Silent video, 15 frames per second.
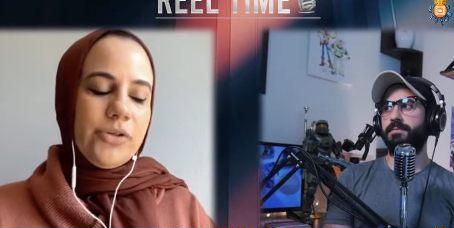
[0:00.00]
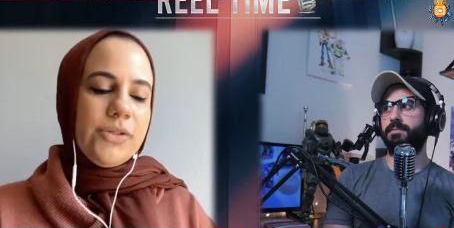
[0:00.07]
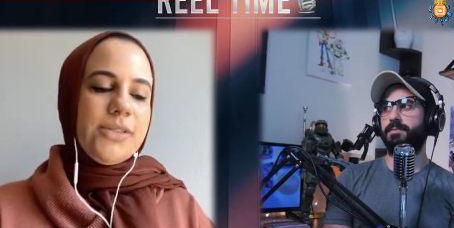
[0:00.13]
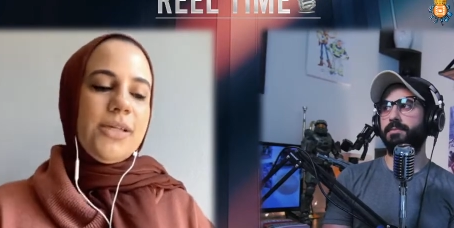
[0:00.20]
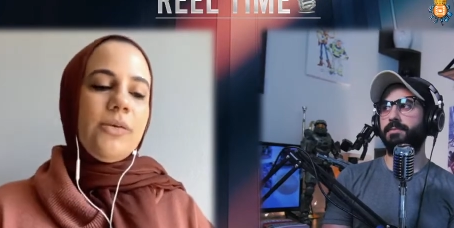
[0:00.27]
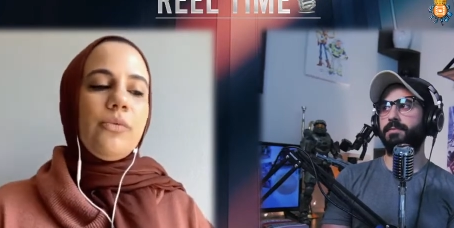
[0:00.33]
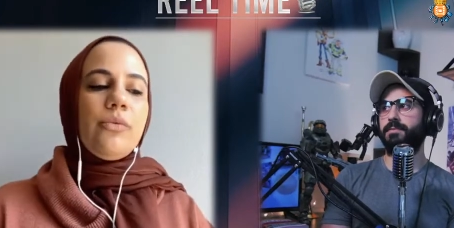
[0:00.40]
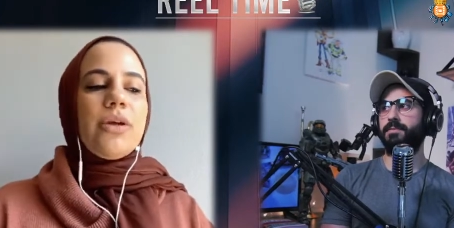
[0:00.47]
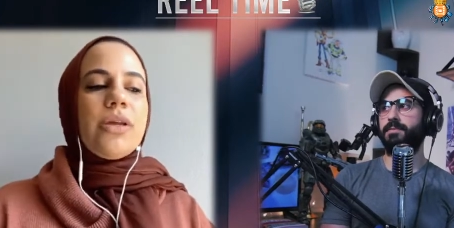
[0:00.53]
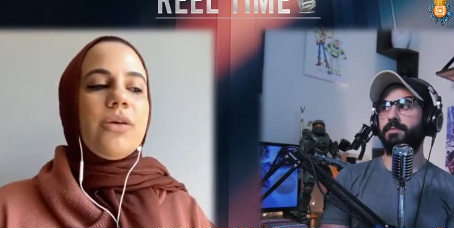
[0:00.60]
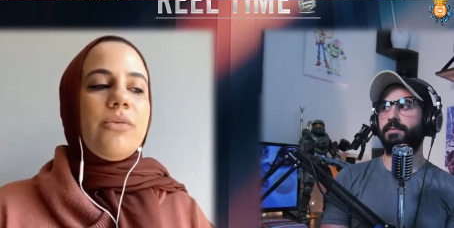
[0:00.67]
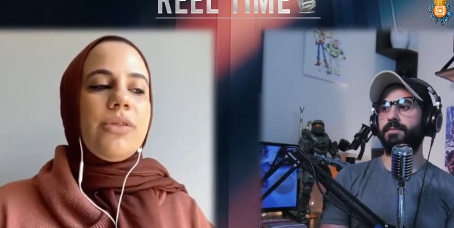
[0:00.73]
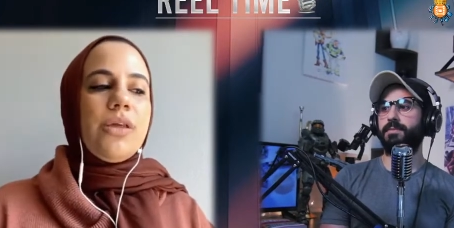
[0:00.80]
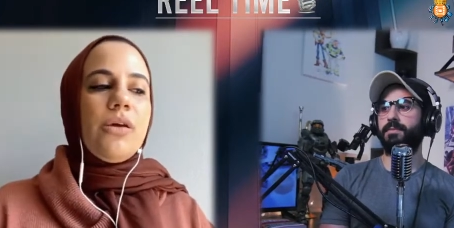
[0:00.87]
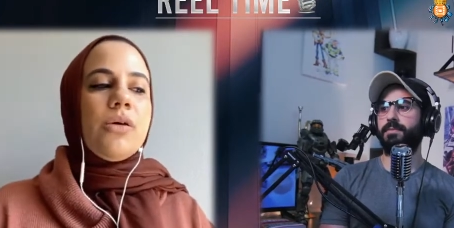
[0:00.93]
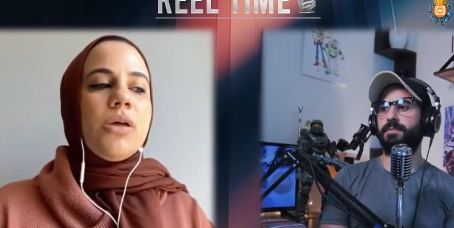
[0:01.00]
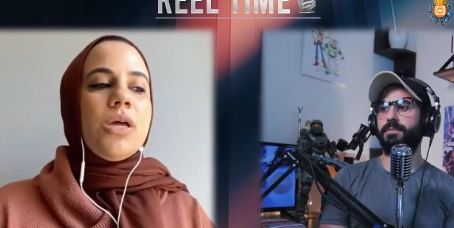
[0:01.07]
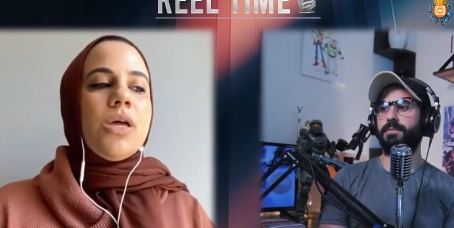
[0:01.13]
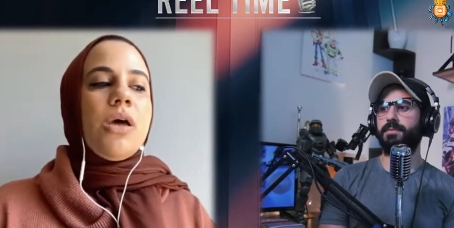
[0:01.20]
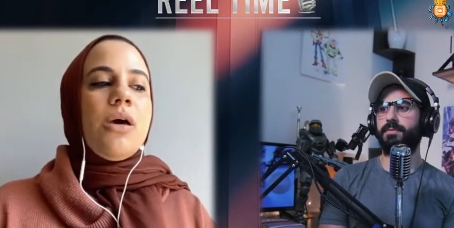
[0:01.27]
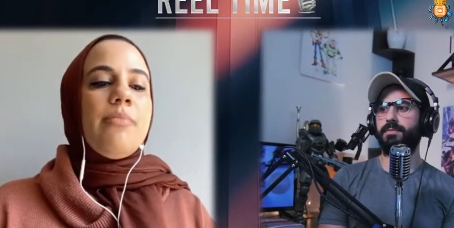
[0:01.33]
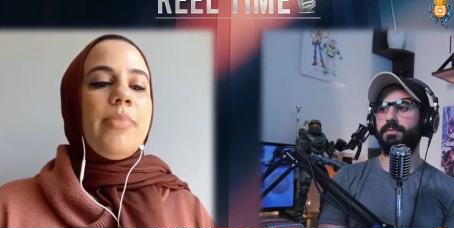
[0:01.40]
Speaker 1: interested in working with you.
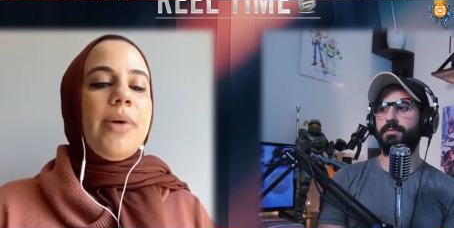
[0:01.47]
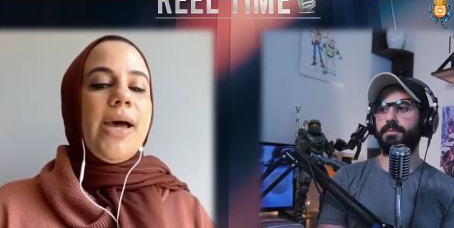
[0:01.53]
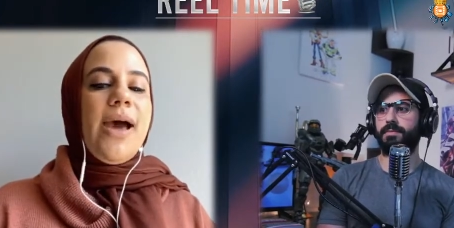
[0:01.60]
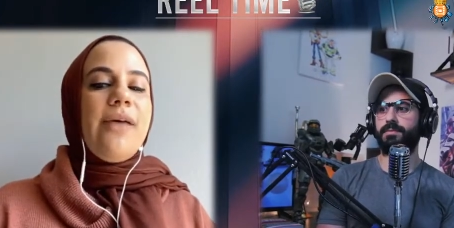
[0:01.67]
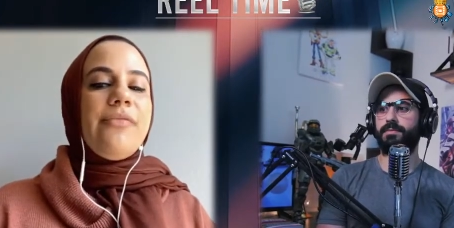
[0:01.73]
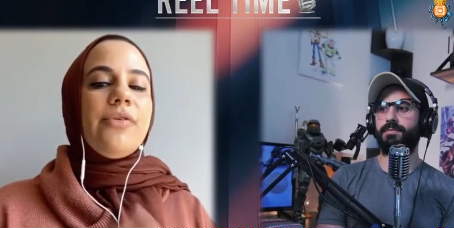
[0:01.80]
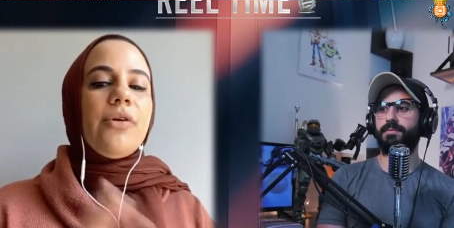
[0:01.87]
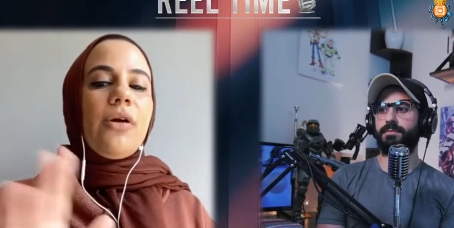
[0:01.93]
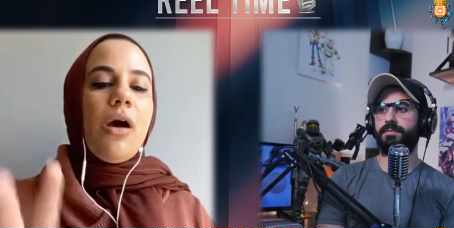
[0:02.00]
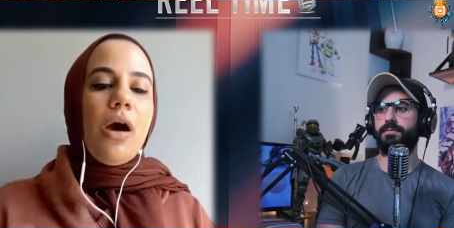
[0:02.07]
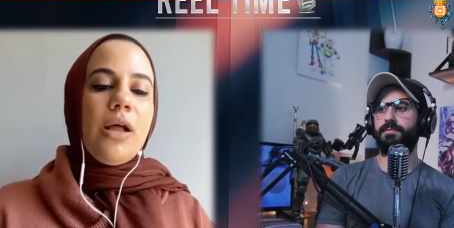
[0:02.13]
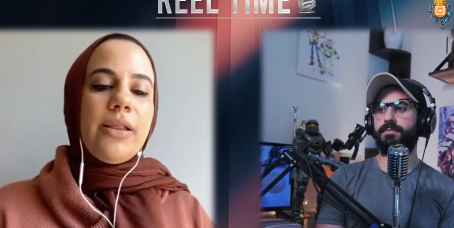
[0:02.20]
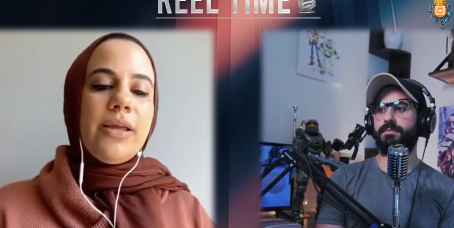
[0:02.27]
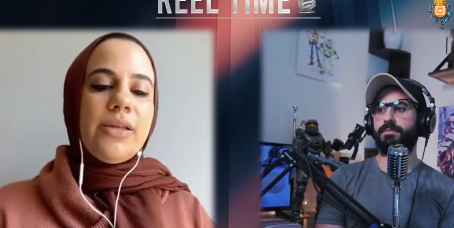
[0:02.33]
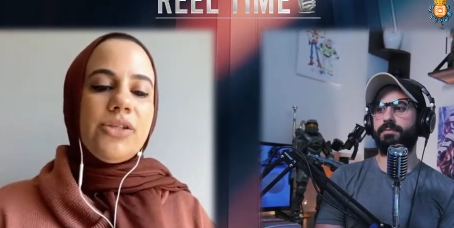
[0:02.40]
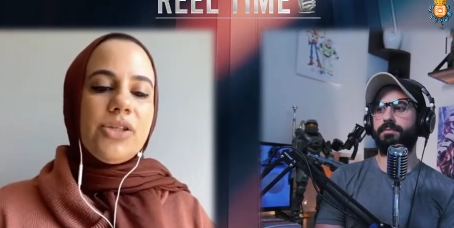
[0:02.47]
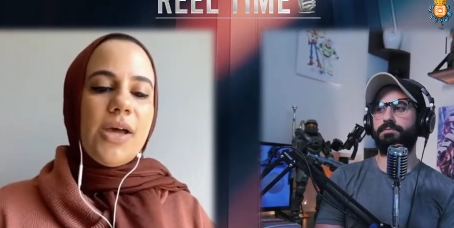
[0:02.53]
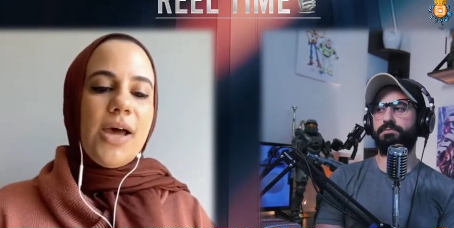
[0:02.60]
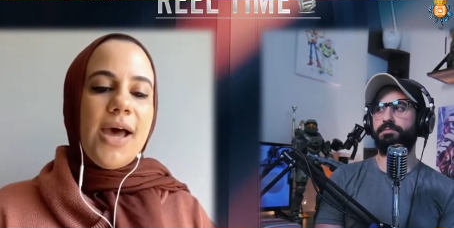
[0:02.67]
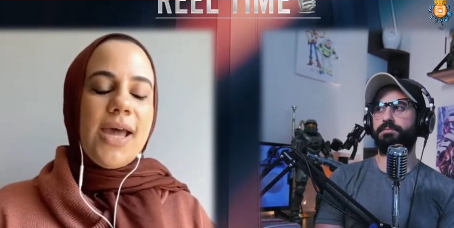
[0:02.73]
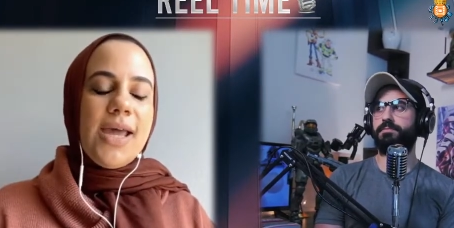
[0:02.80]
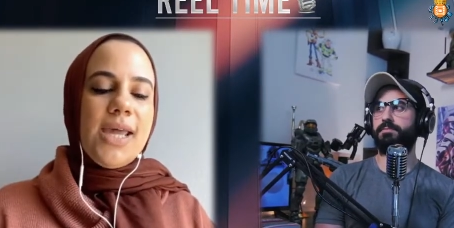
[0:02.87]
But mm-hmm. after mm. college,
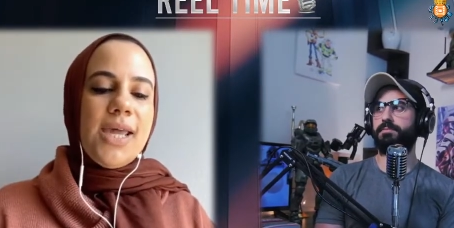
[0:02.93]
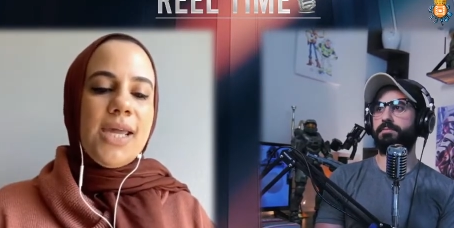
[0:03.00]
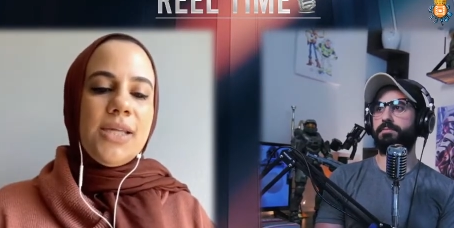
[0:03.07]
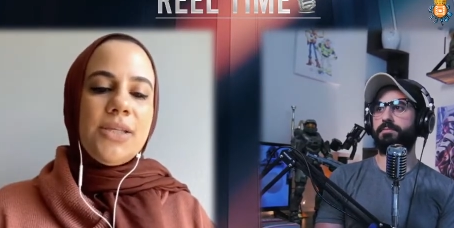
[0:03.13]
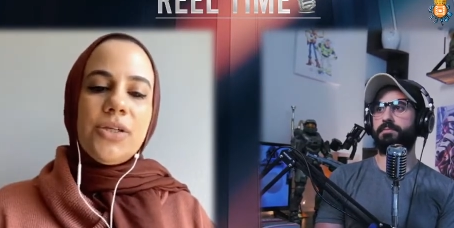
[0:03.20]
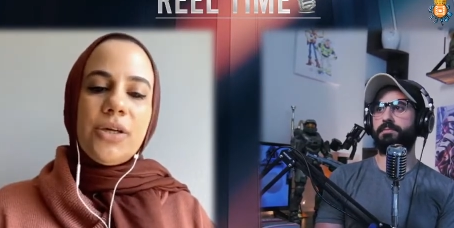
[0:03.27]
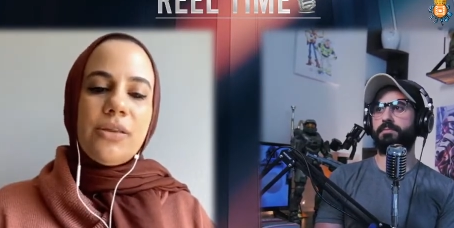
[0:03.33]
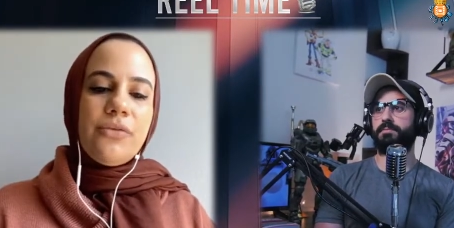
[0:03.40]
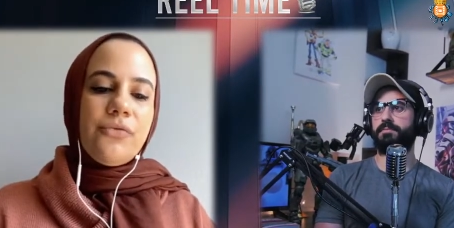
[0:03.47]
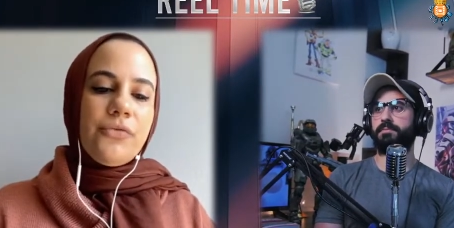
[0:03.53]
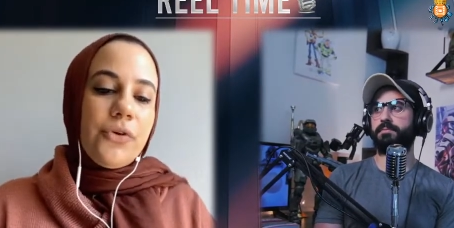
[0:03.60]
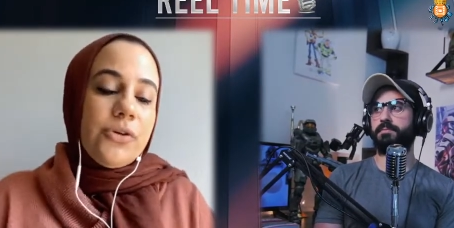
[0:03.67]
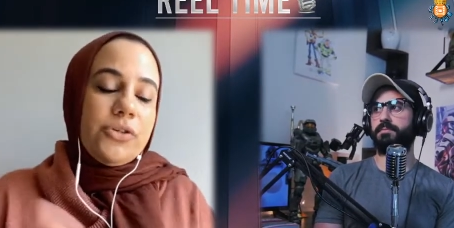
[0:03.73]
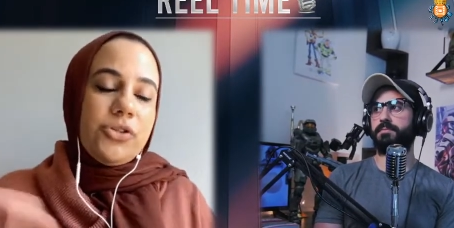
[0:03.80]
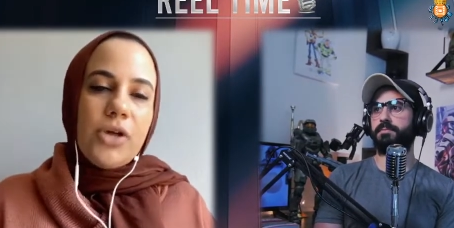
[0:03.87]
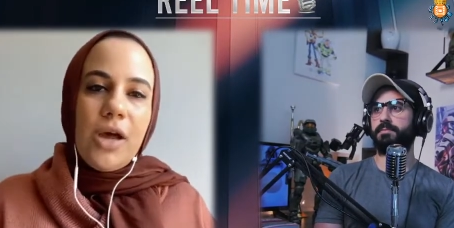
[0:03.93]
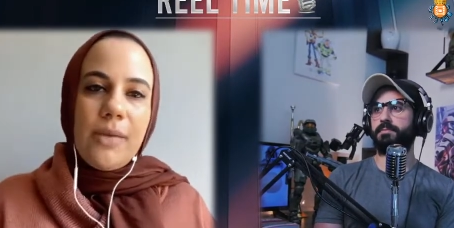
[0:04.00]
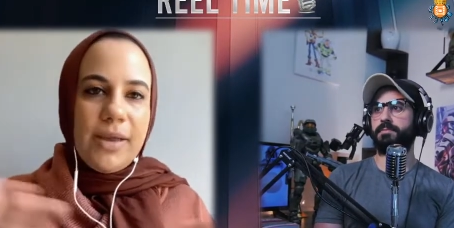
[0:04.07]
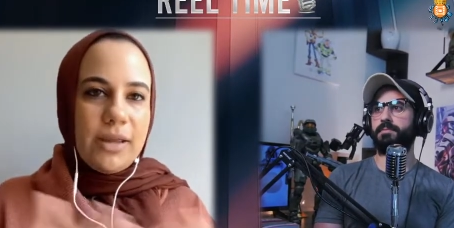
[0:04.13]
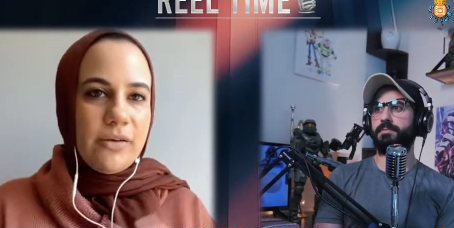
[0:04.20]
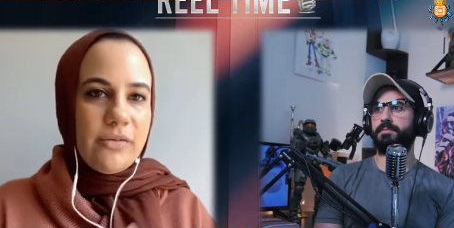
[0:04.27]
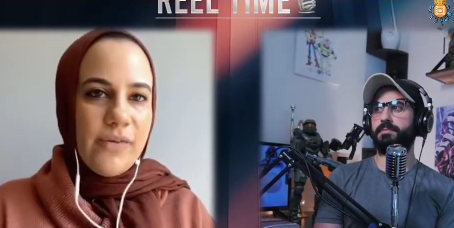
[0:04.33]
I took the first job I
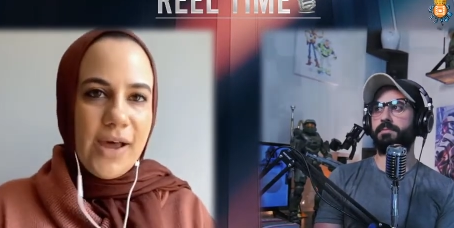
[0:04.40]
could